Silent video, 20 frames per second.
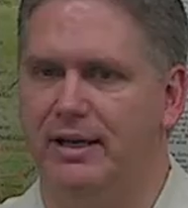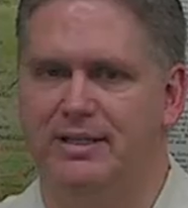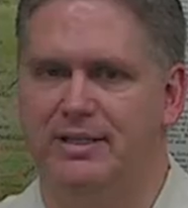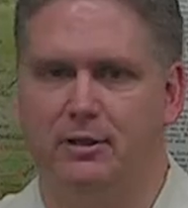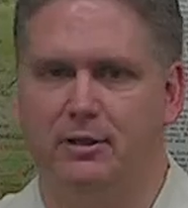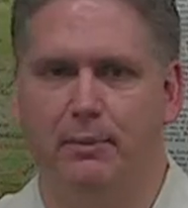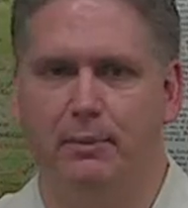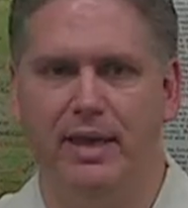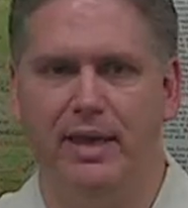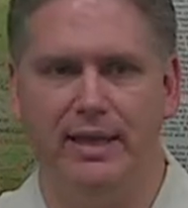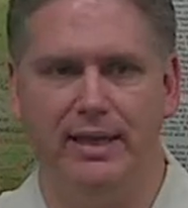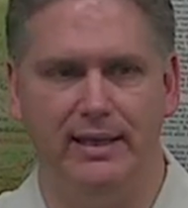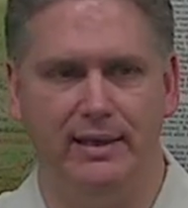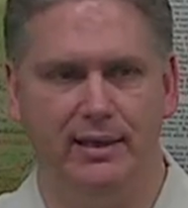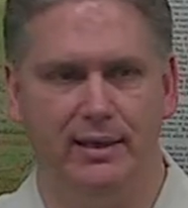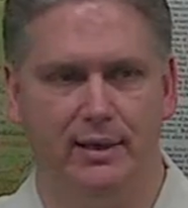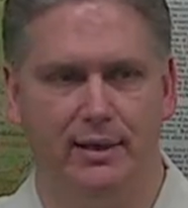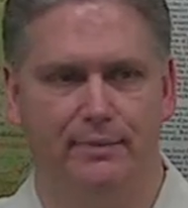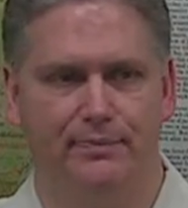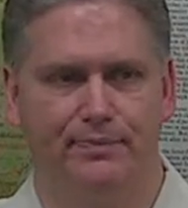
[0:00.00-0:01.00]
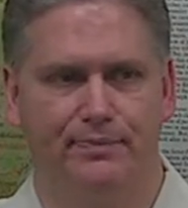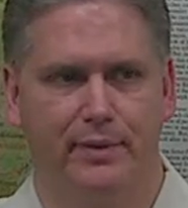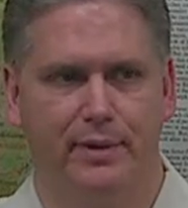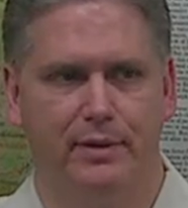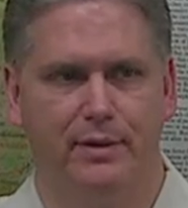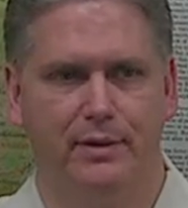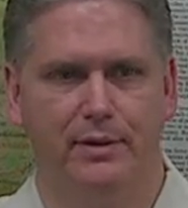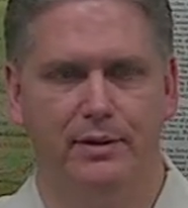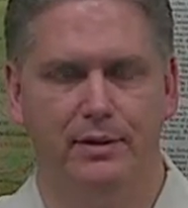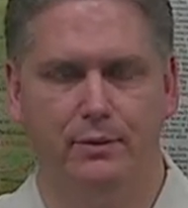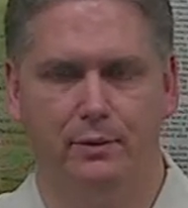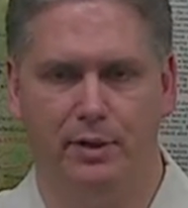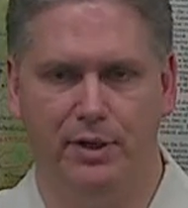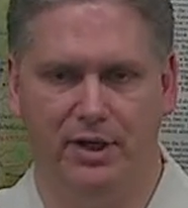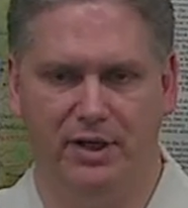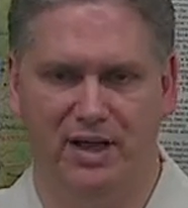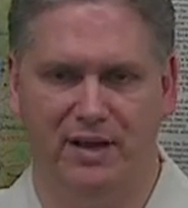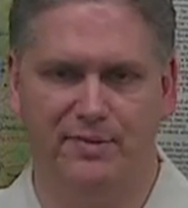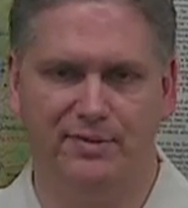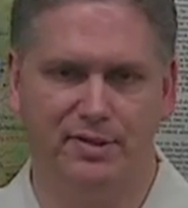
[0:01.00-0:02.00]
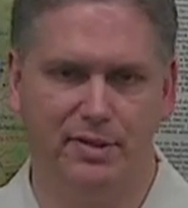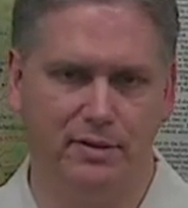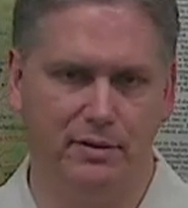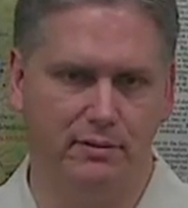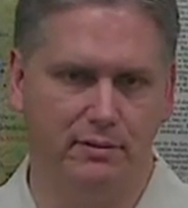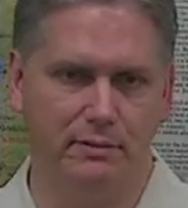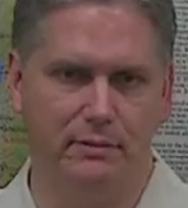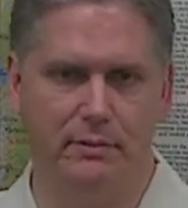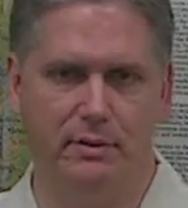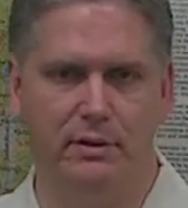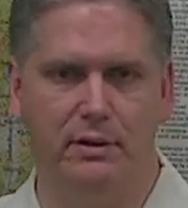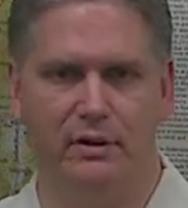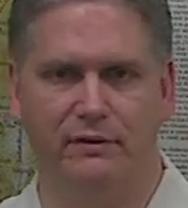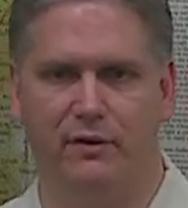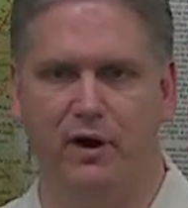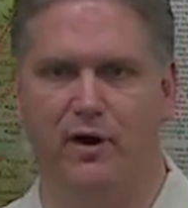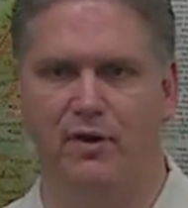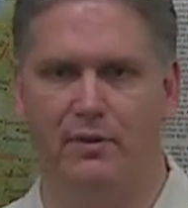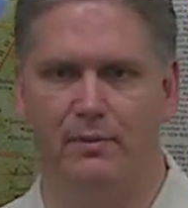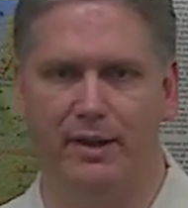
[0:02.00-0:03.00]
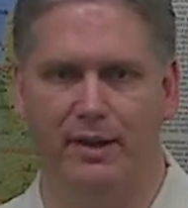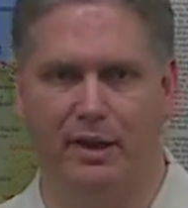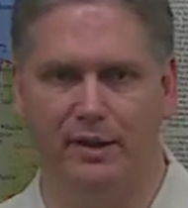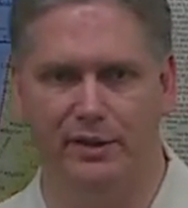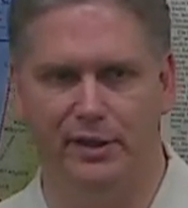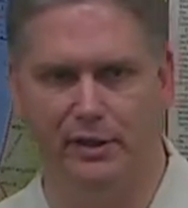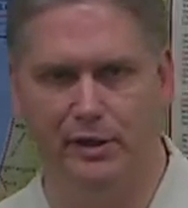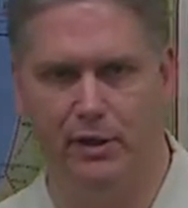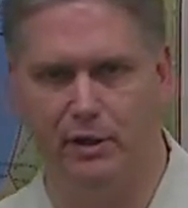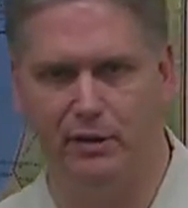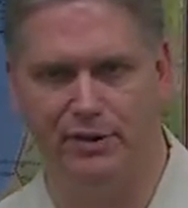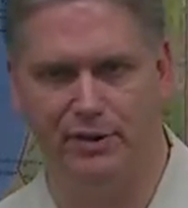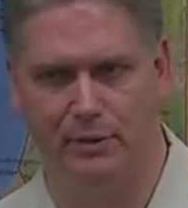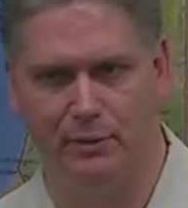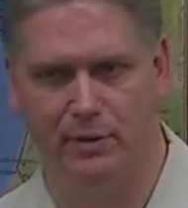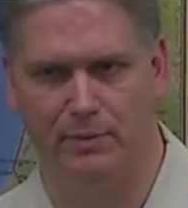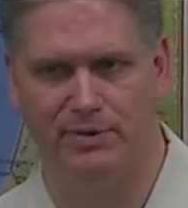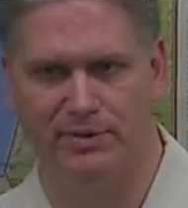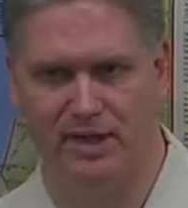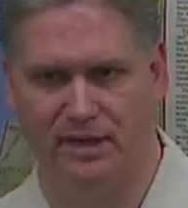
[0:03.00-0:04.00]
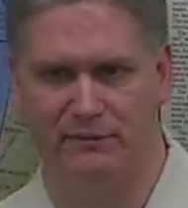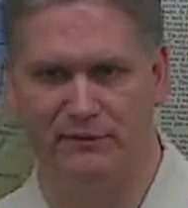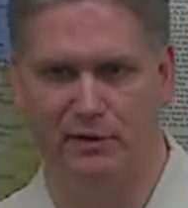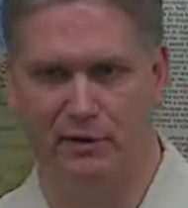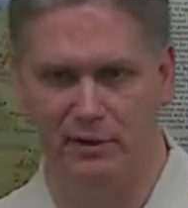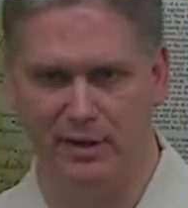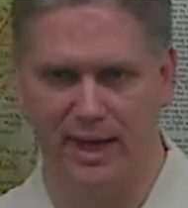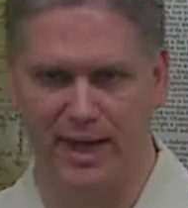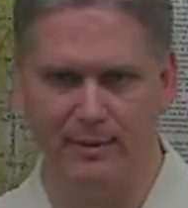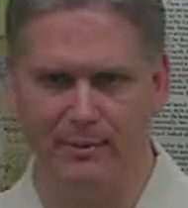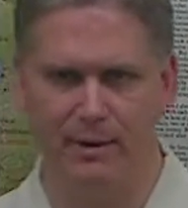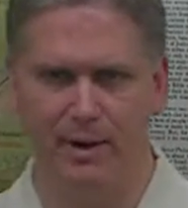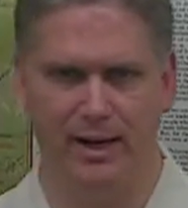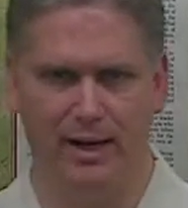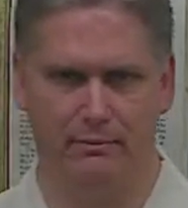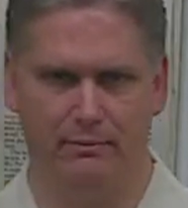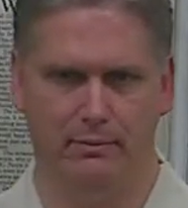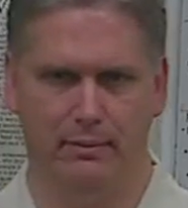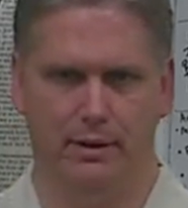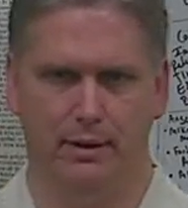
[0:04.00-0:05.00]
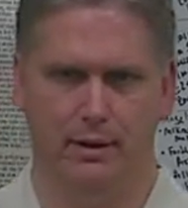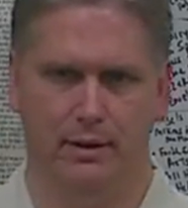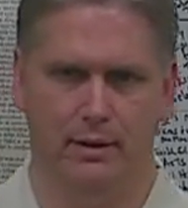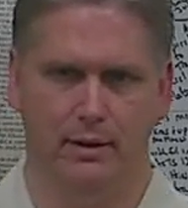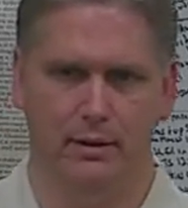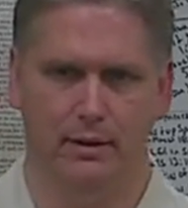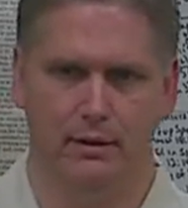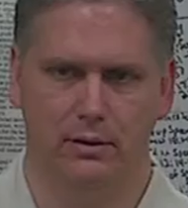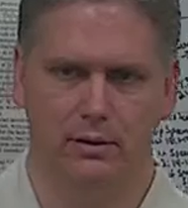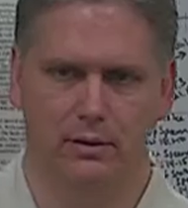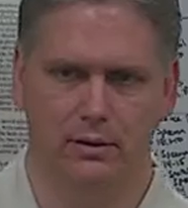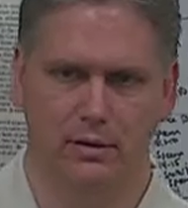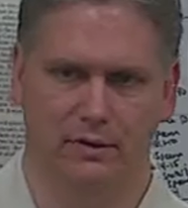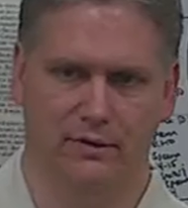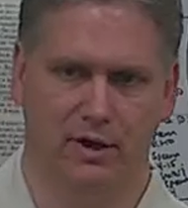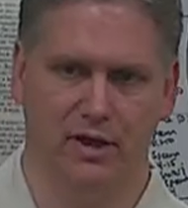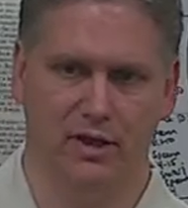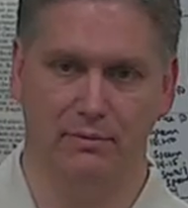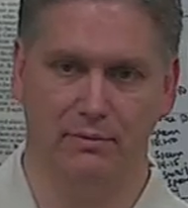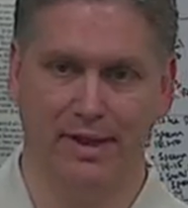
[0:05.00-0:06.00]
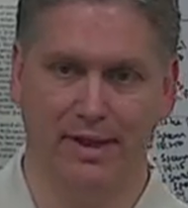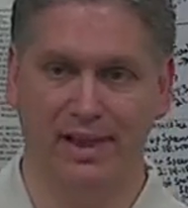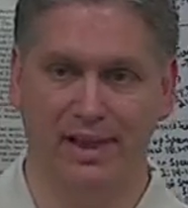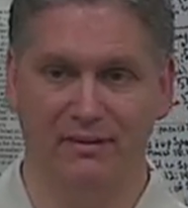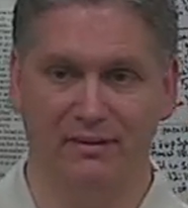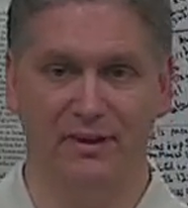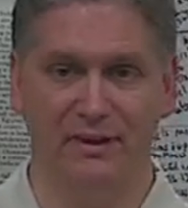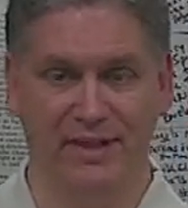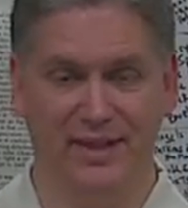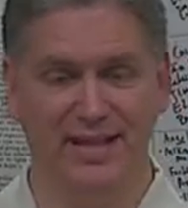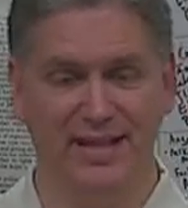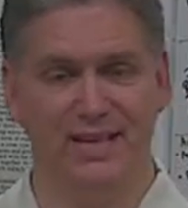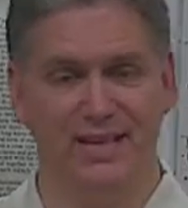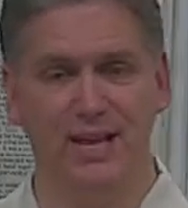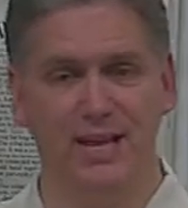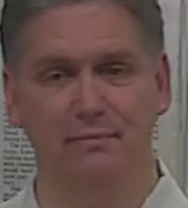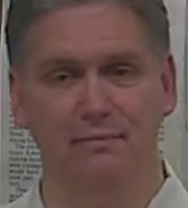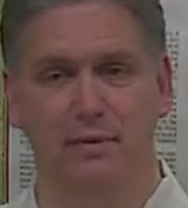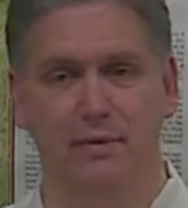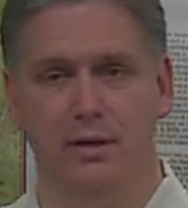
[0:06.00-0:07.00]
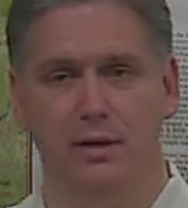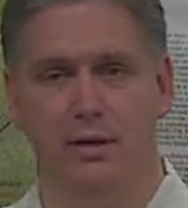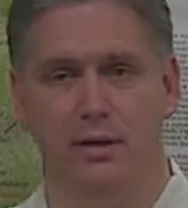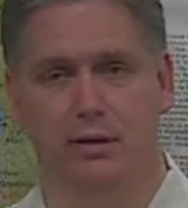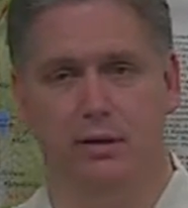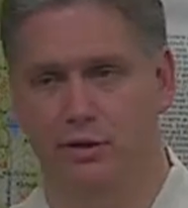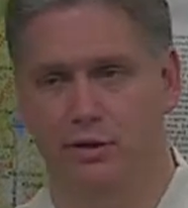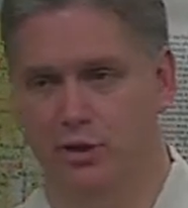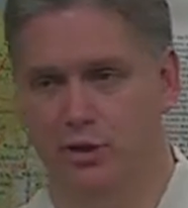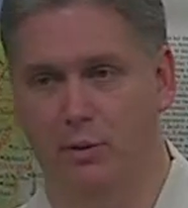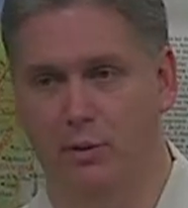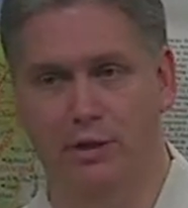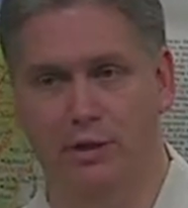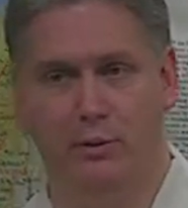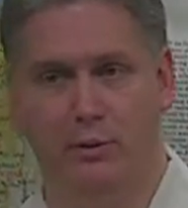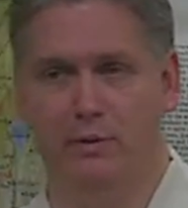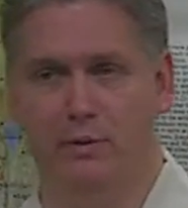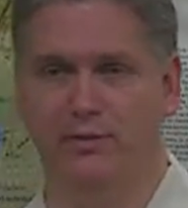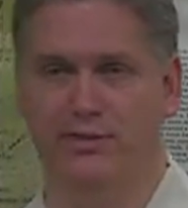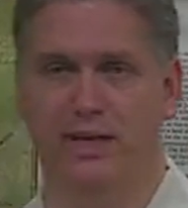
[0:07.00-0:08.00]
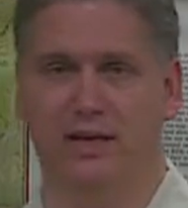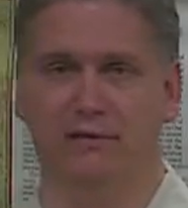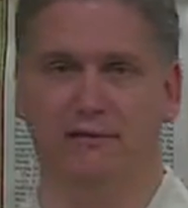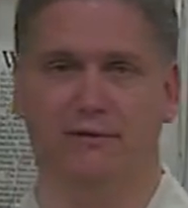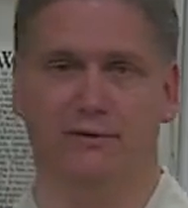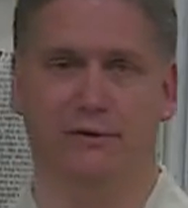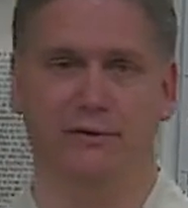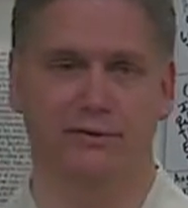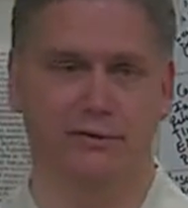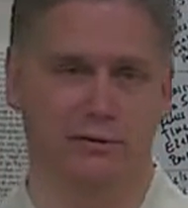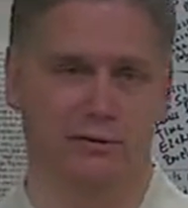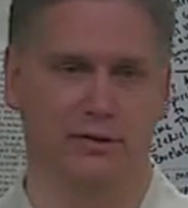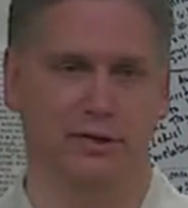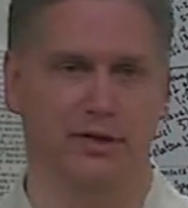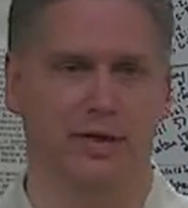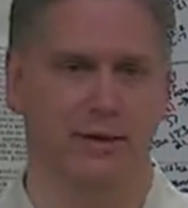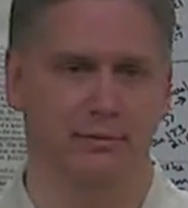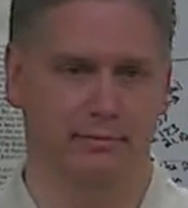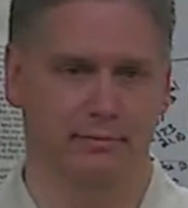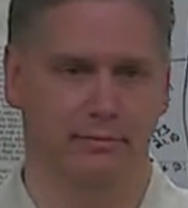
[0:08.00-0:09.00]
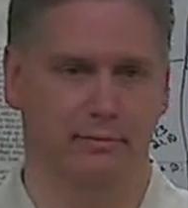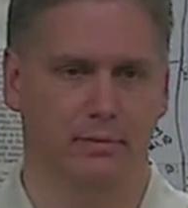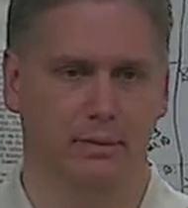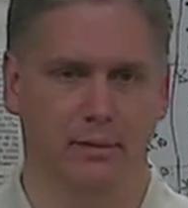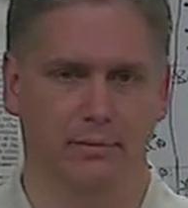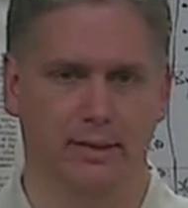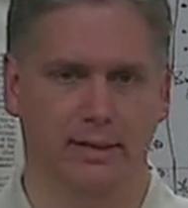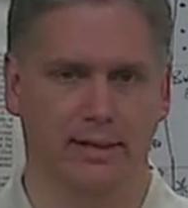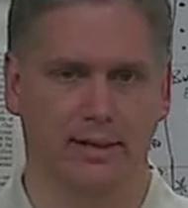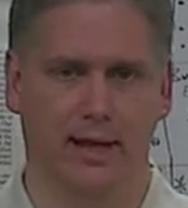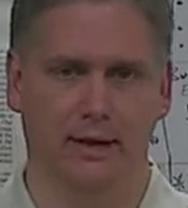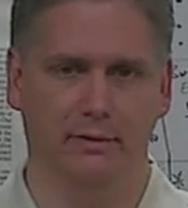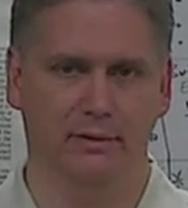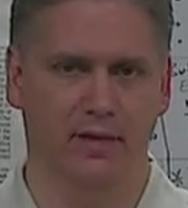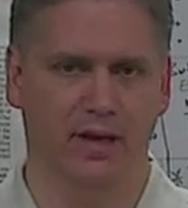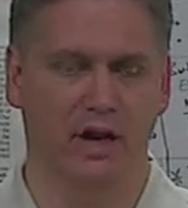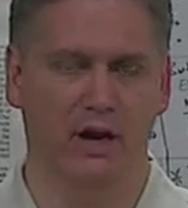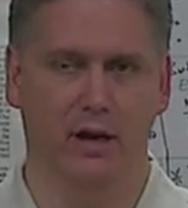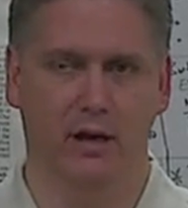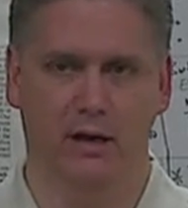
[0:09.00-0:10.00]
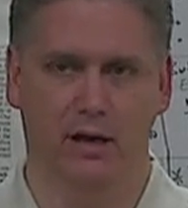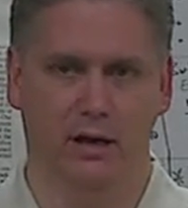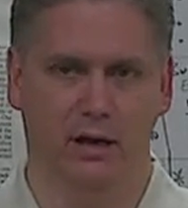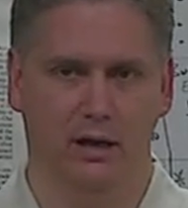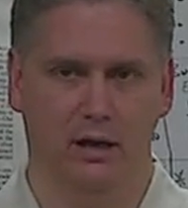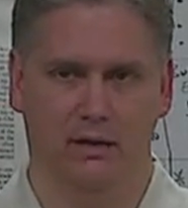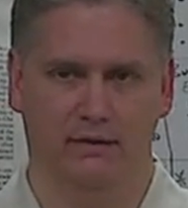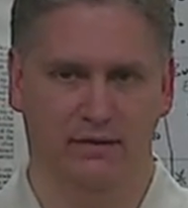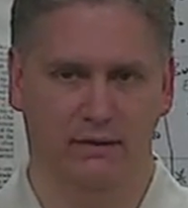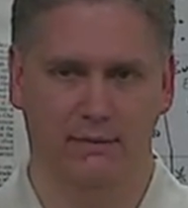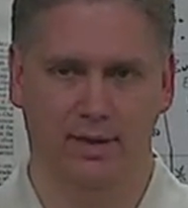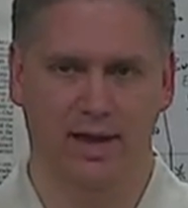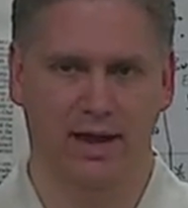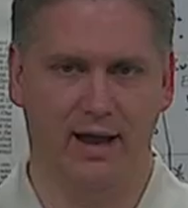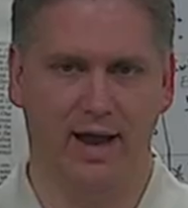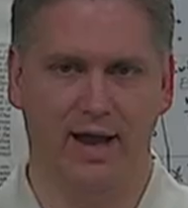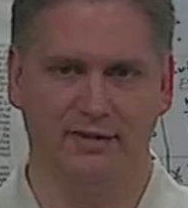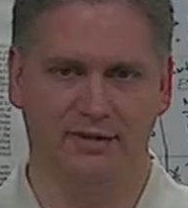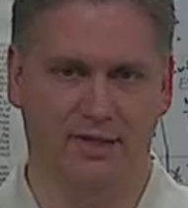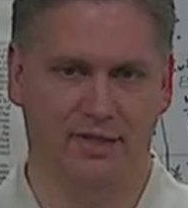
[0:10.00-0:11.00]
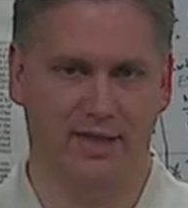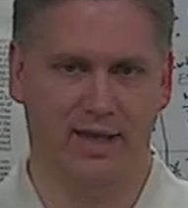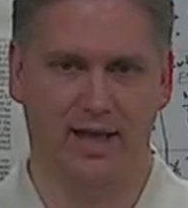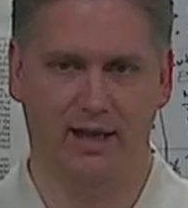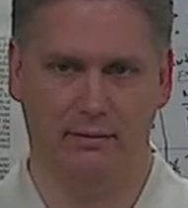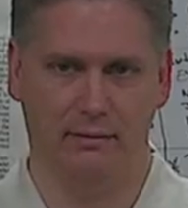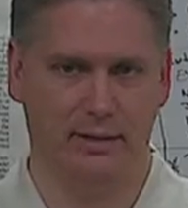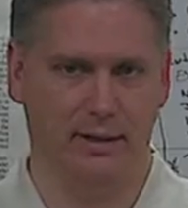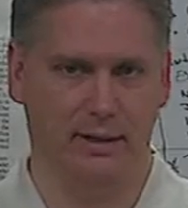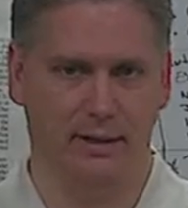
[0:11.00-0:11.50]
to be when it comes to of all the men on the earth, you want to be second fiddle to Abraham. Of all the men lived in that time, there's nobody you want to be second fiddle to than him. I mean, I don't care if I'm Isaac's ahead of me.